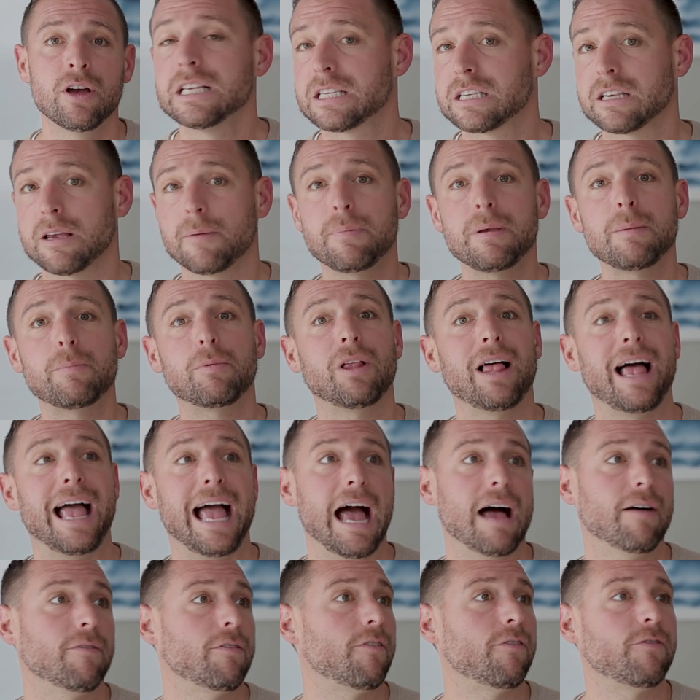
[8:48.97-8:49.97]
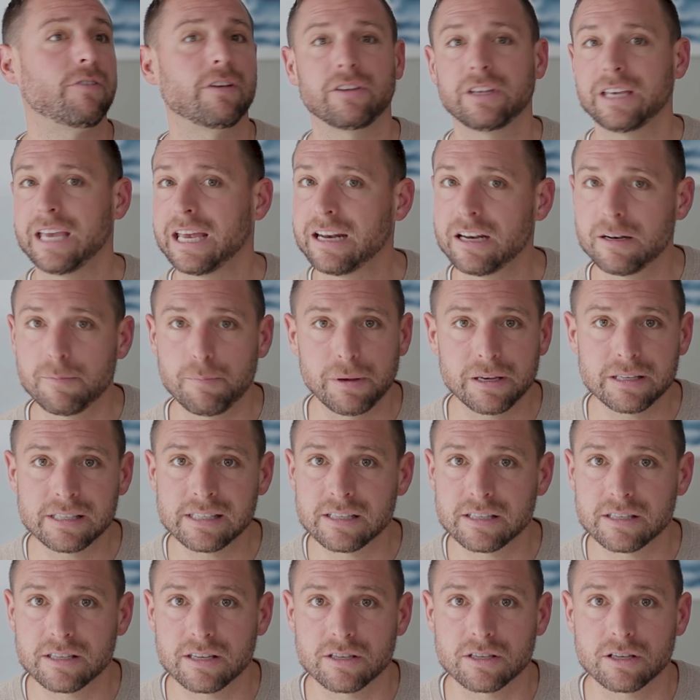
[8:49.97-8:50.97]
Some people have affiliated
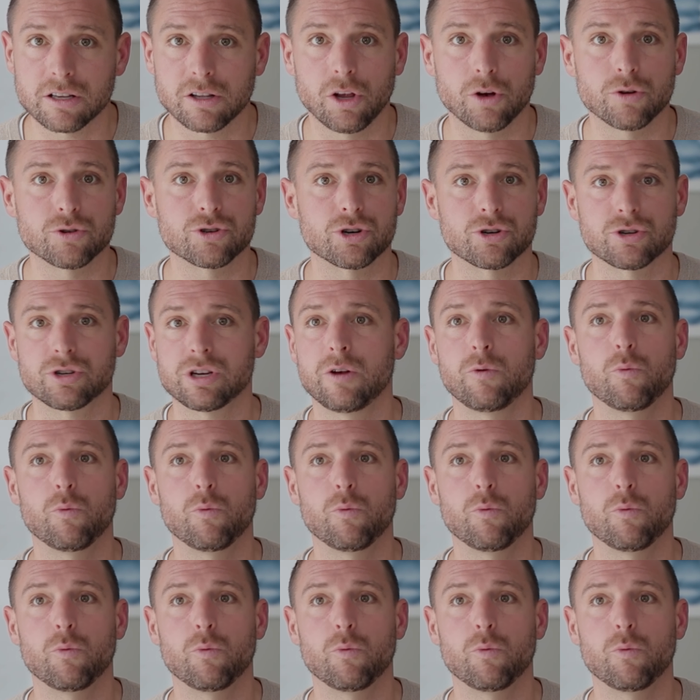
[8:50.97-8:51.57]
business disclosures,